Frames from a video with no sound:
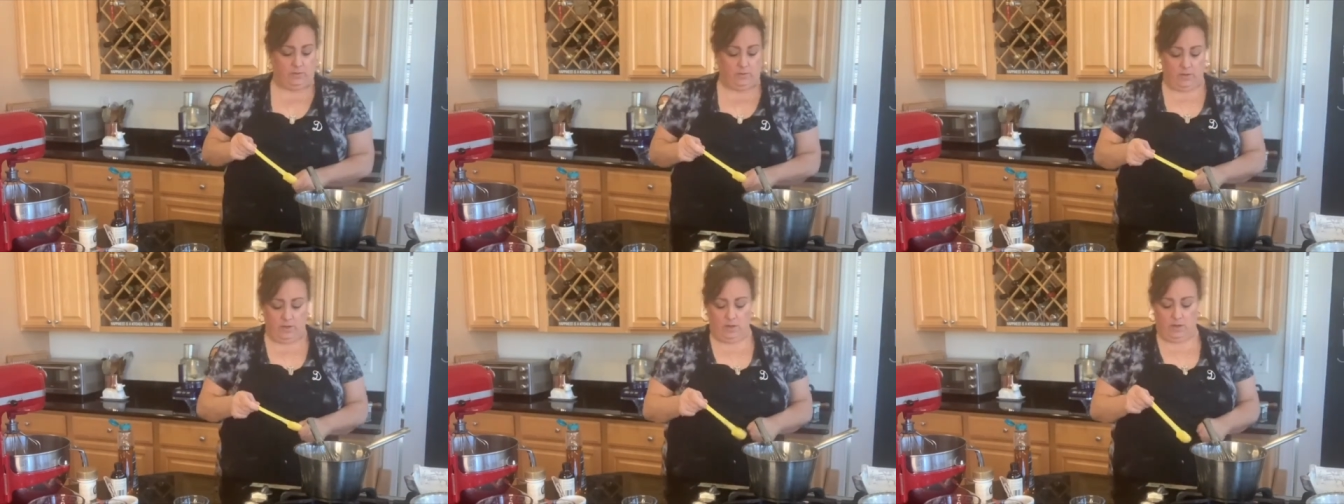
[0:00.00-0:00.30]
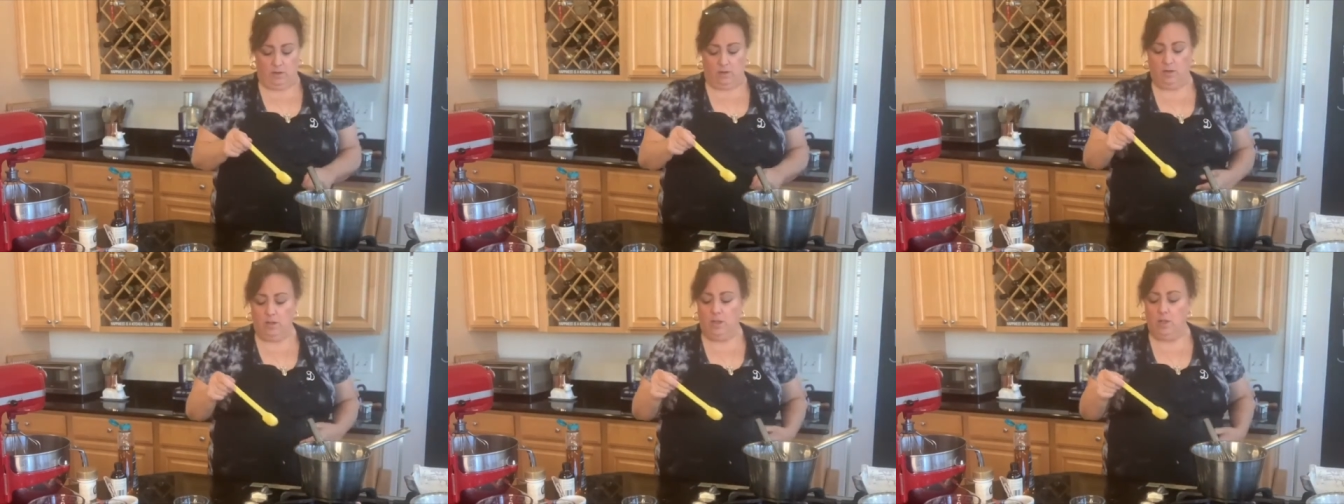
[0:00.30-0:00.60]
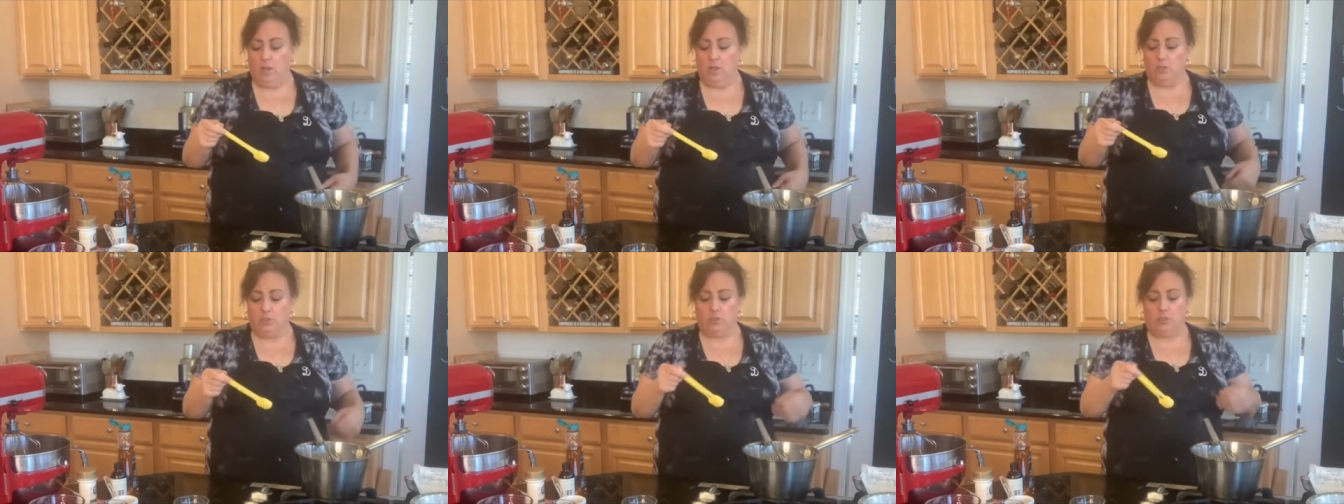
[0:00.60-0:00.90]
here.
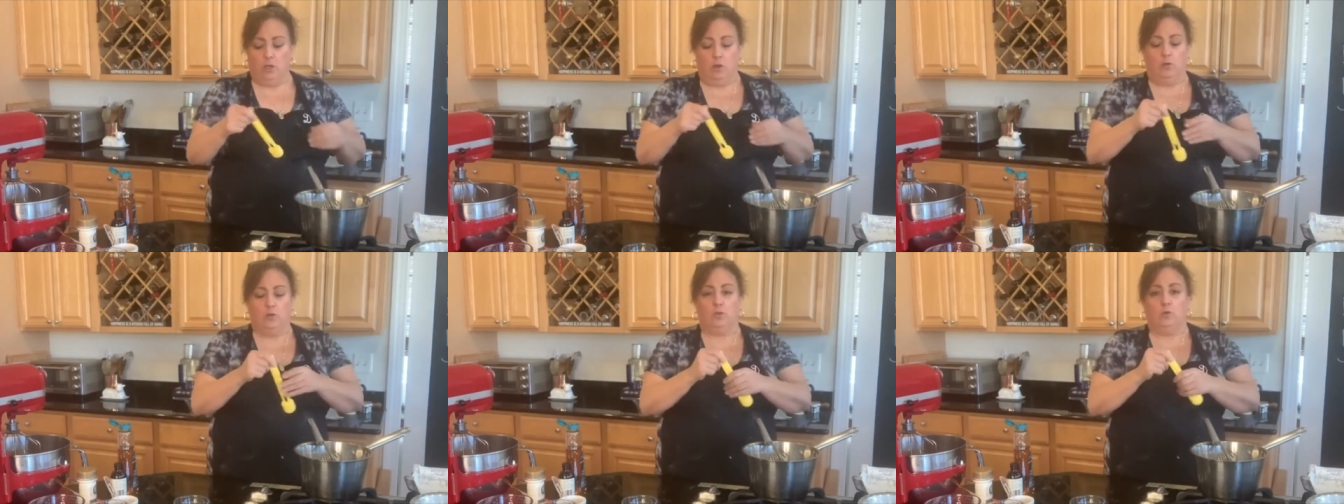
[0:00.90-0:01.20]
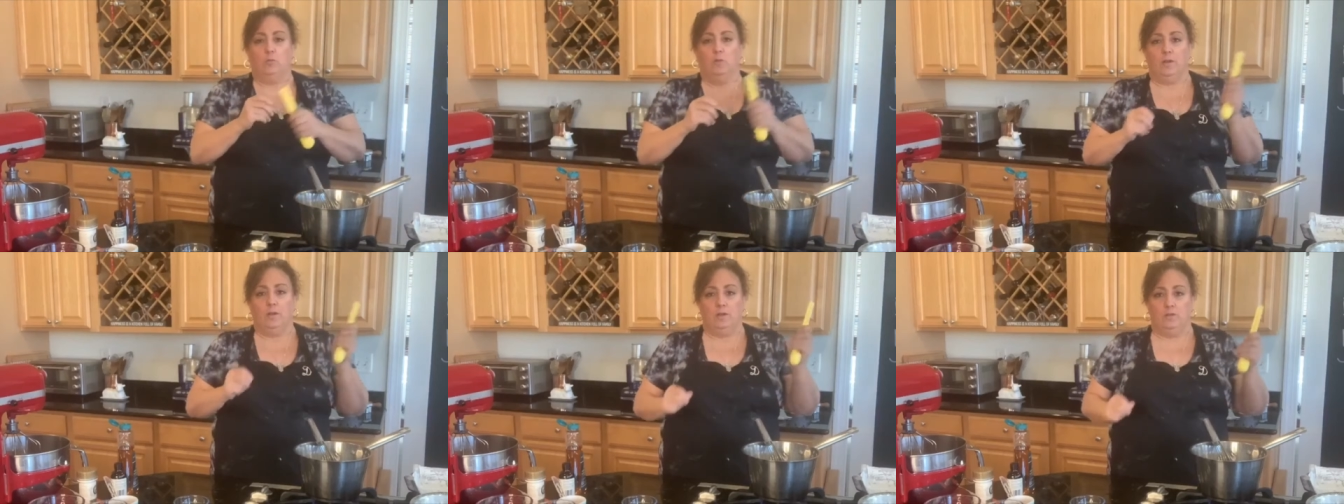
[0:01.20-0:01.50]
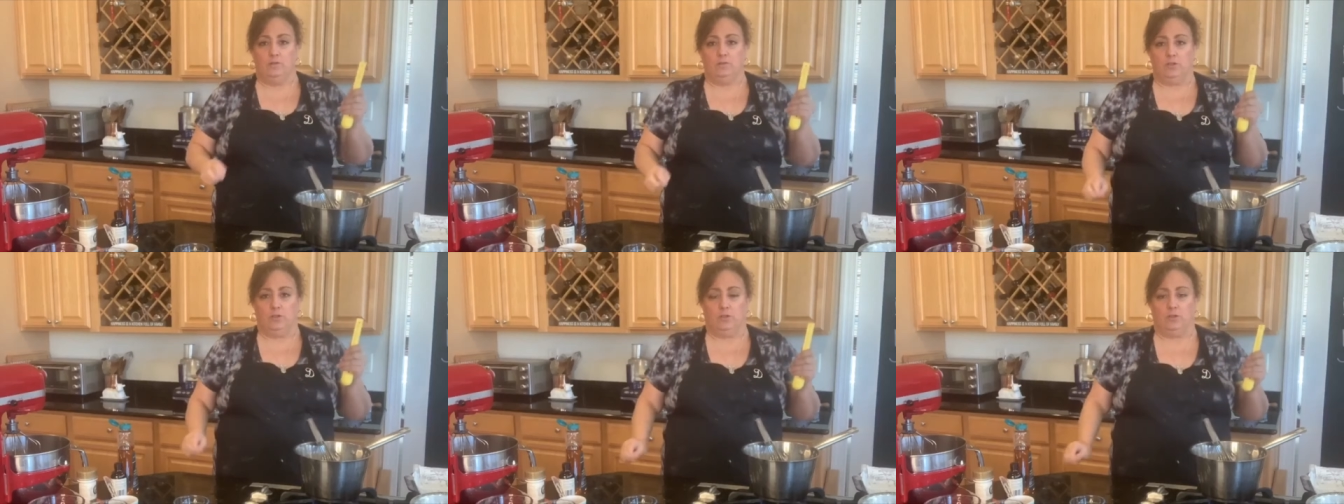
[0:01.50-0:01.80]
So you want to
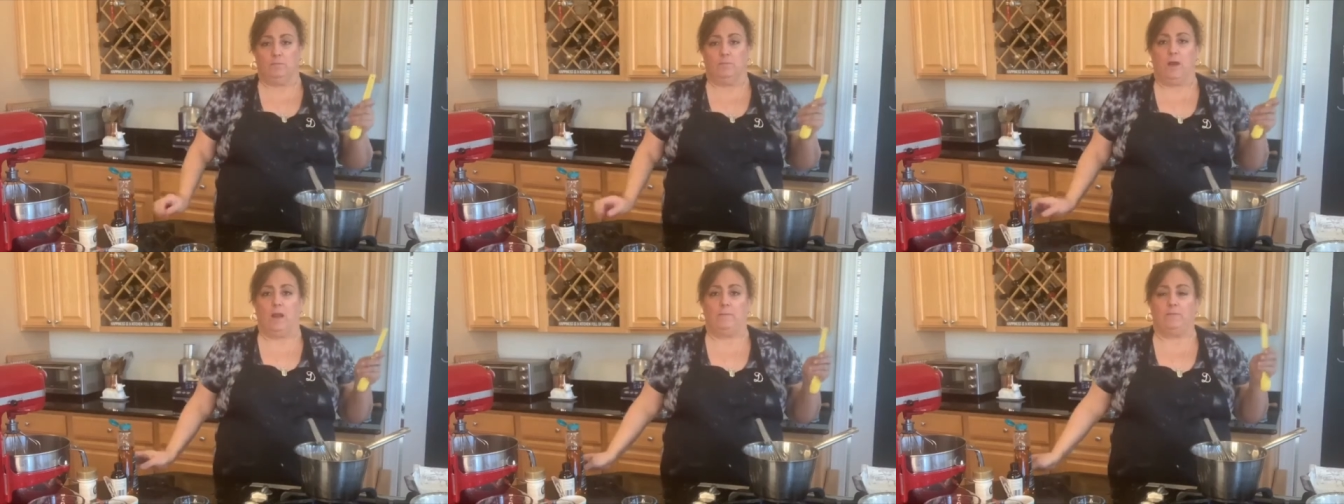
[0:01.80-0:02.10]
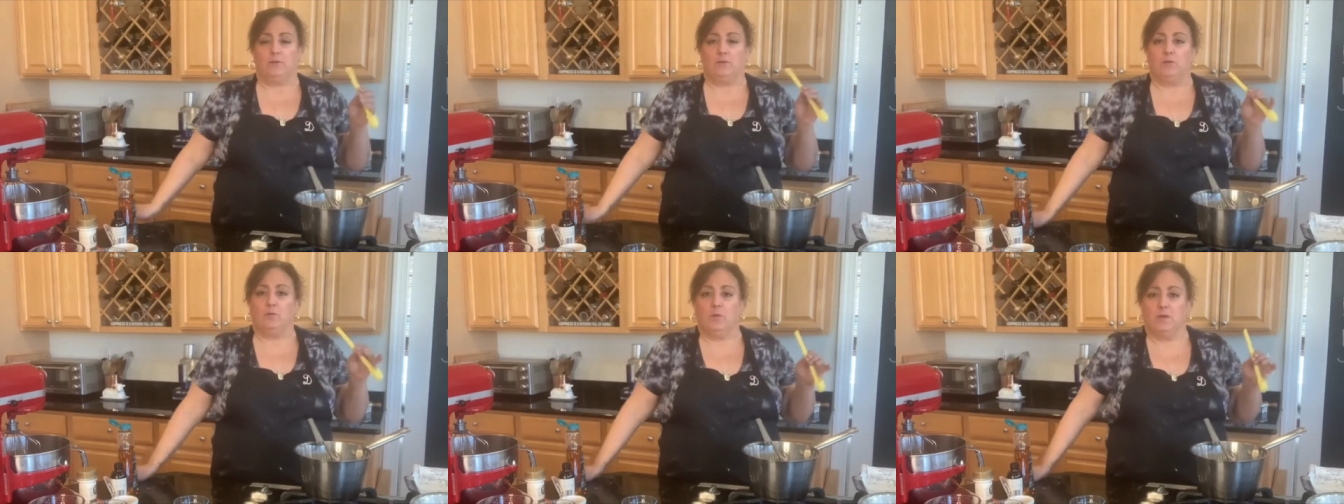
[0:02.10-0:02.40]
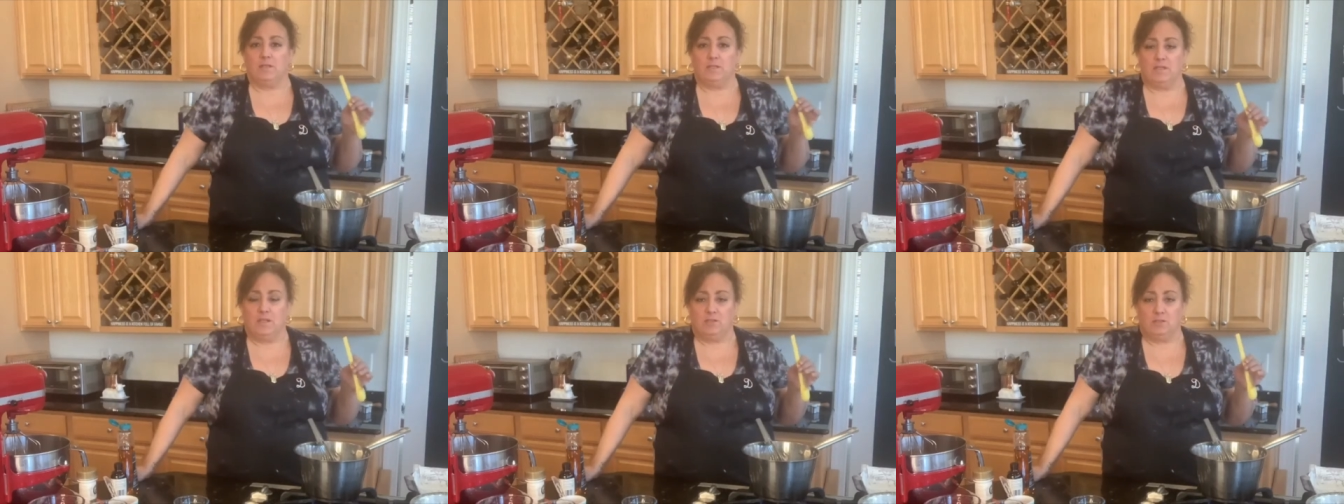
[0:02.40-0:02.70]
use a thermometer. You want
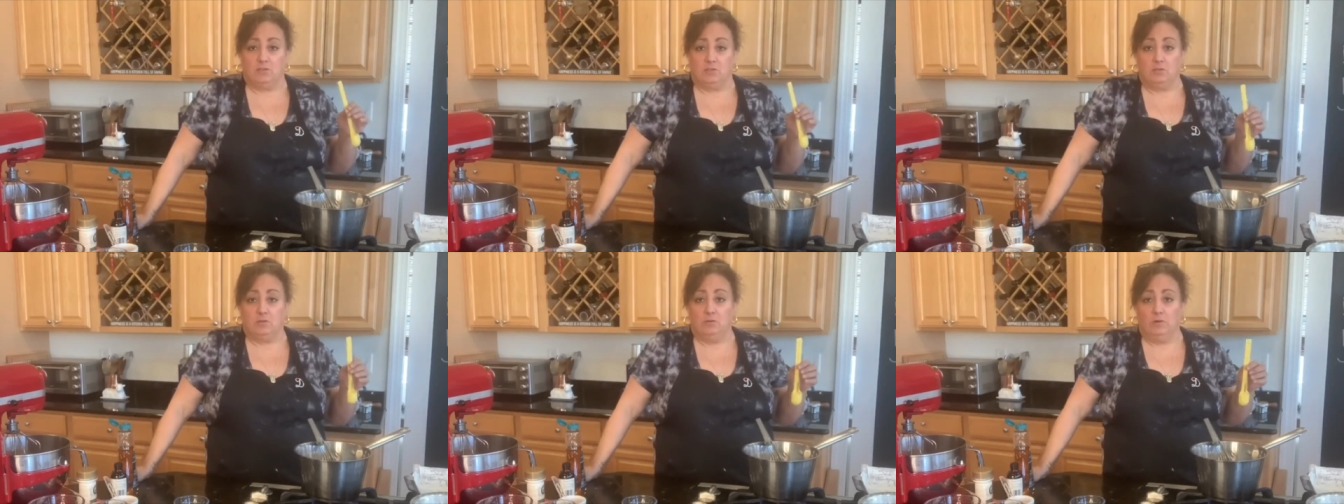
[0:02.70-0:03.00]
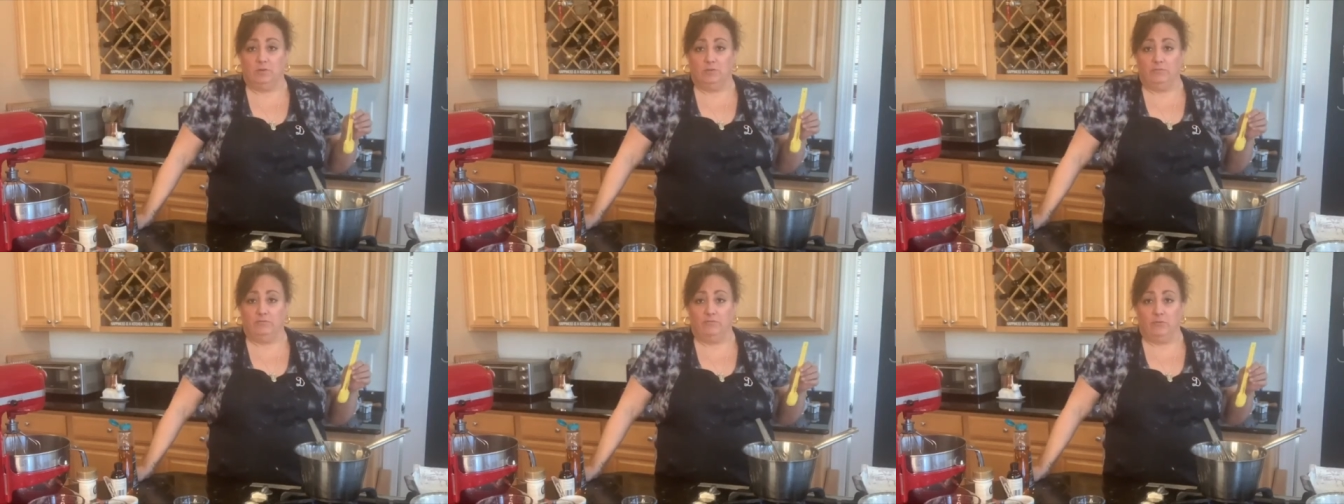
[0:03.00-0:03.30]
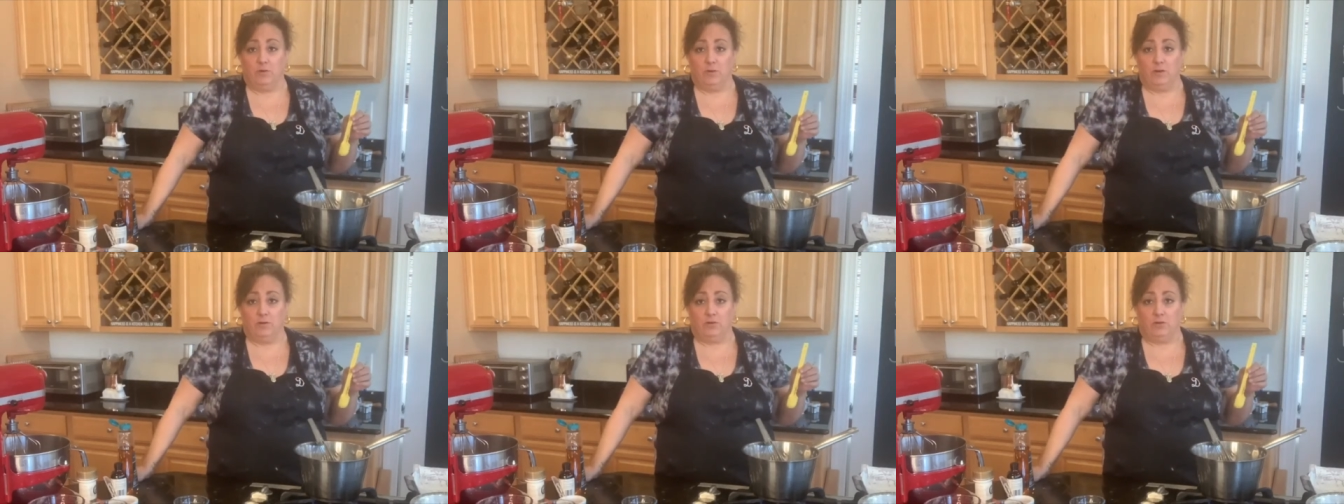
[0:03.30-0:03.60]
it to get to
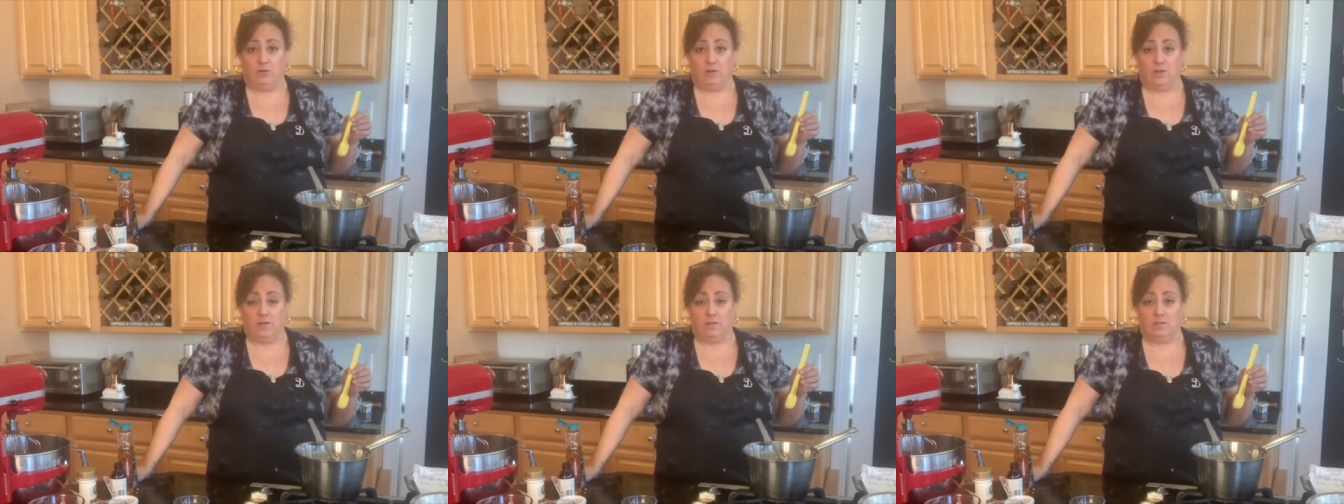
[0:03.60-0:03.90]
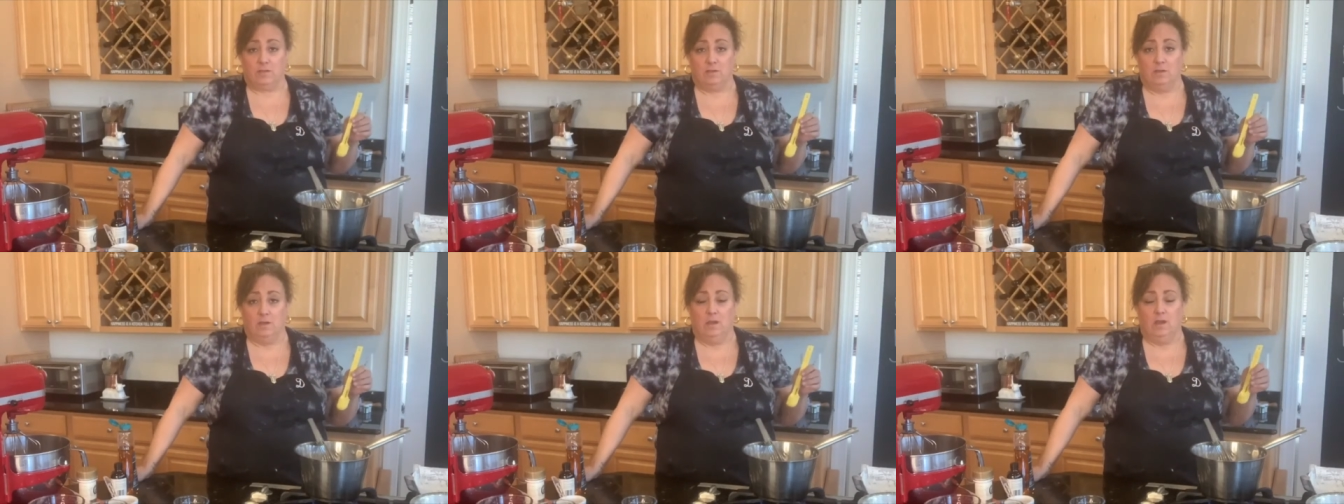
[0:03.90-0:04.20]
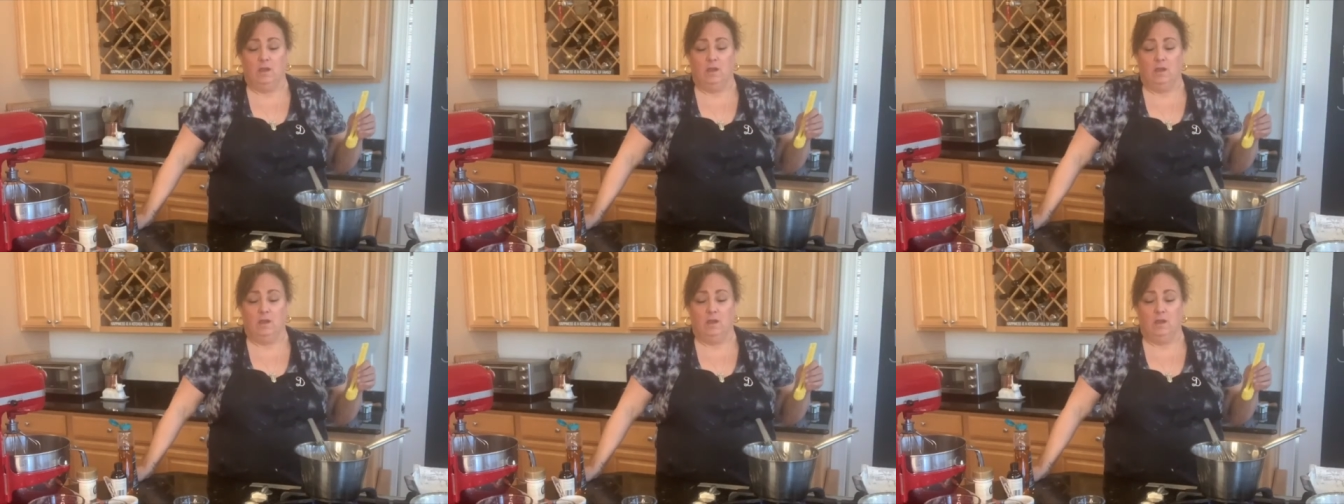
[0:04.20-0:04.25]
240 degrees.